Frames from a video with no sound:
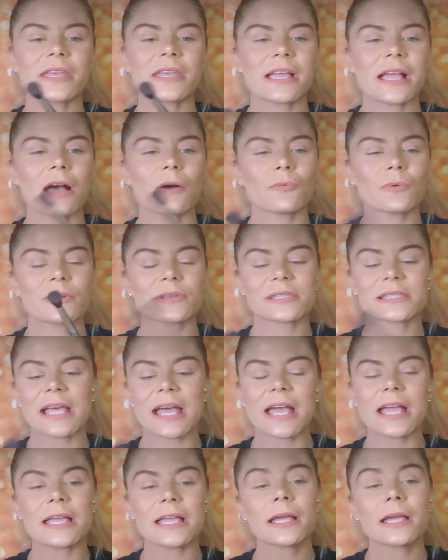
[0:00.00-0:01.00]
thing I will
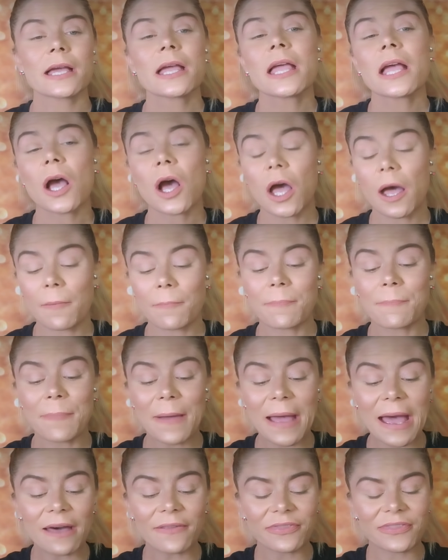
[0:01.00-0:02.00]
say
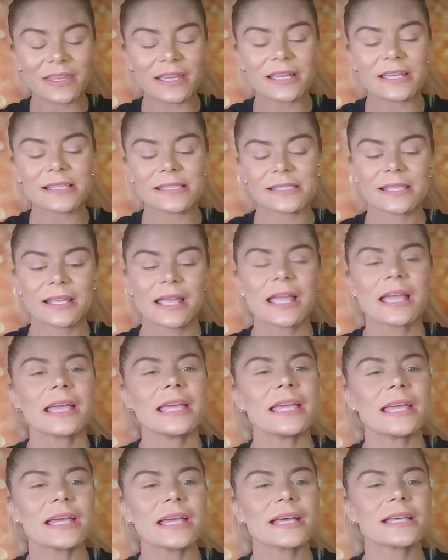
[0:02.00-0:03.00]
about this
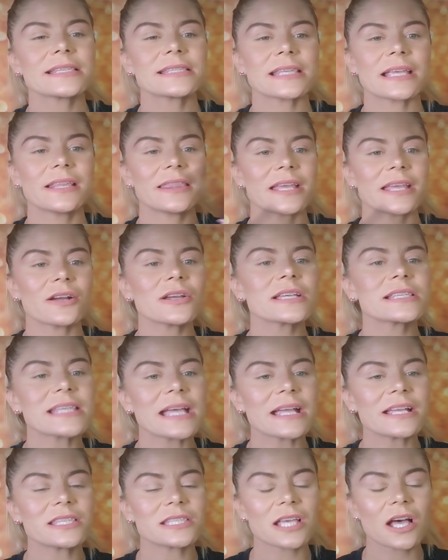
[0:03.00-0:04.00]
is there is
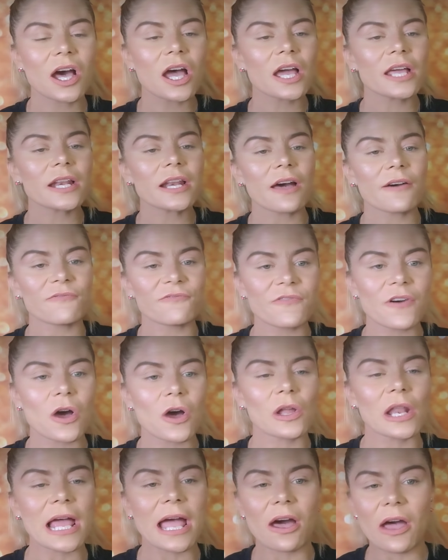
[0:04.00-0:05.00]
a ton of
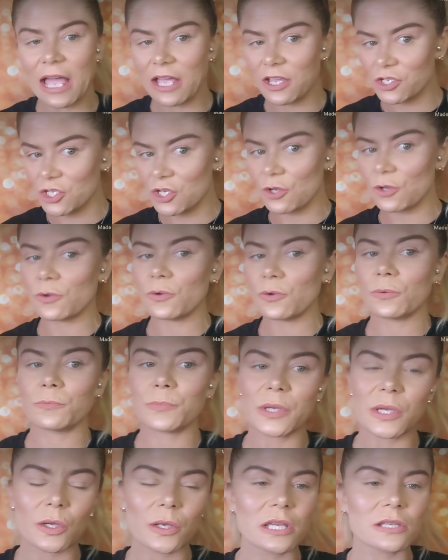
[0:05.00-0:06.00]
fallout, as you
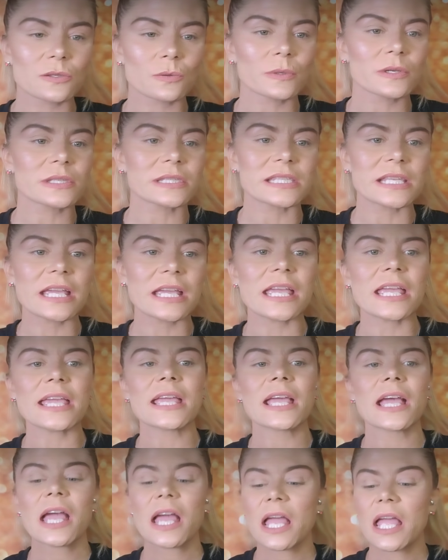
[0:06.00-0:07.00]
beauties will
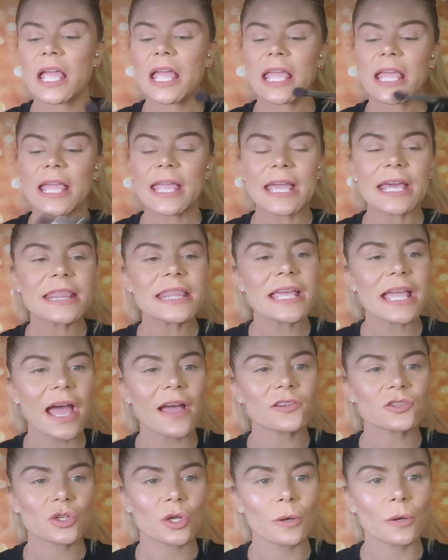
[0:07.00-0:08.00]
see in the
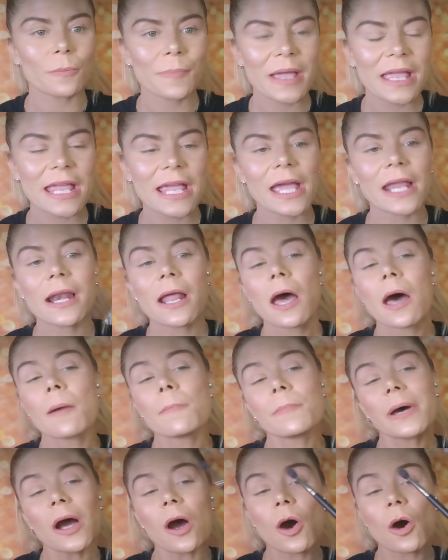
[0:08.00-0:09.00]
actual pan,
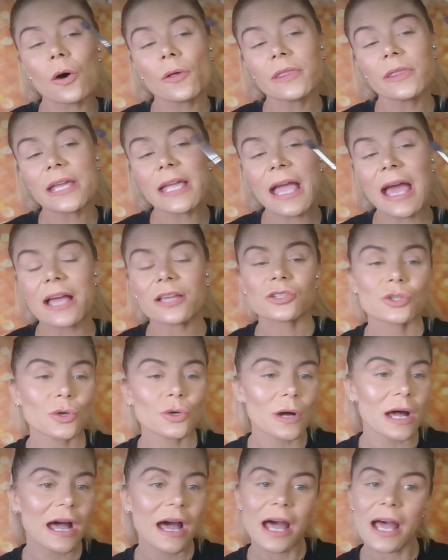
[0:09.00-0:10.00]
but on the
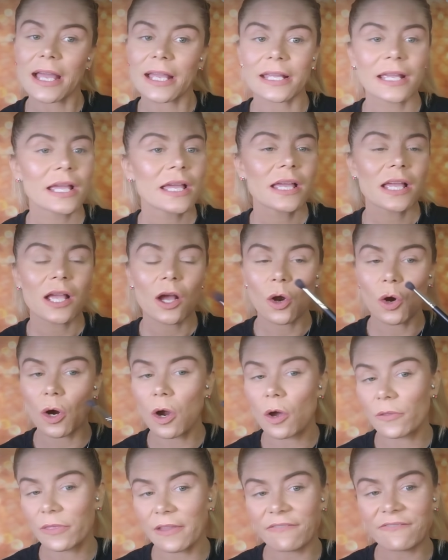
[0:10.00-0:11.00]
actual eye or
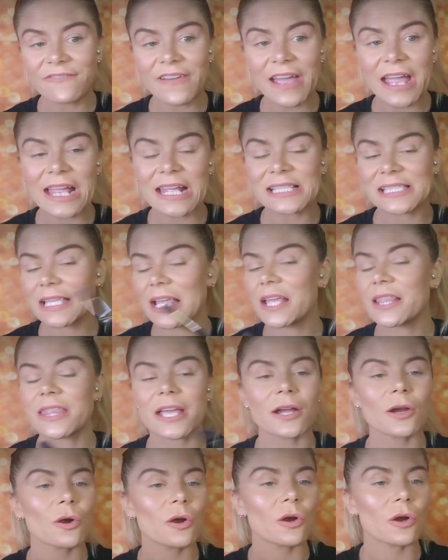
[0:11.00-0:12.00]
on the face,
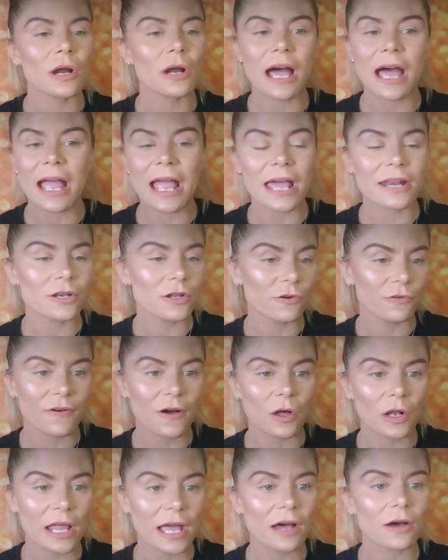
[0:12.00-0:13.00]
I had no
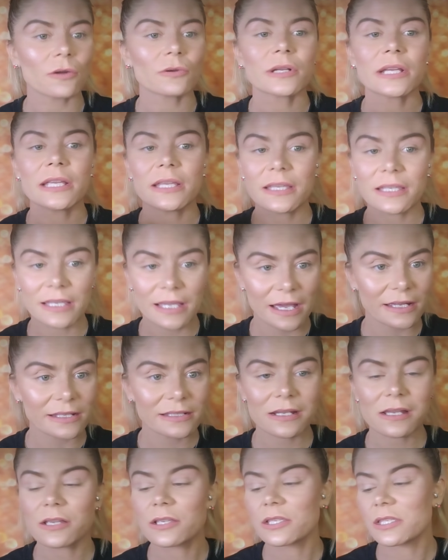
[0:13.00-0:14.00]
fallout
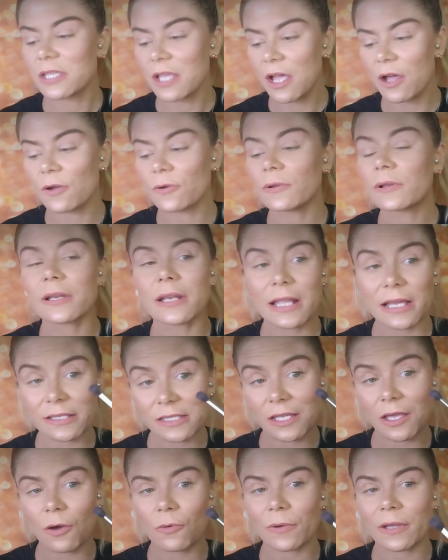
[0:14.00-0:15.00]
yet. So
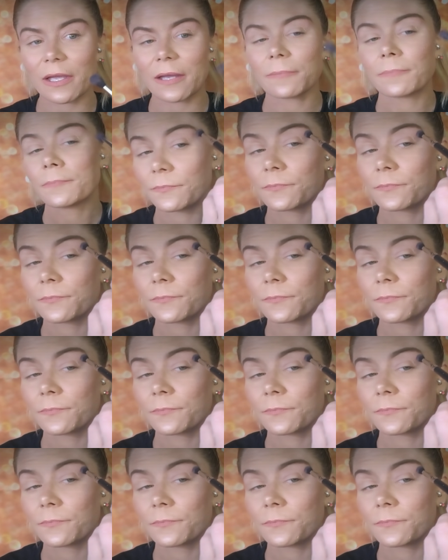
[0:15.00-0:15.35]
let's go in.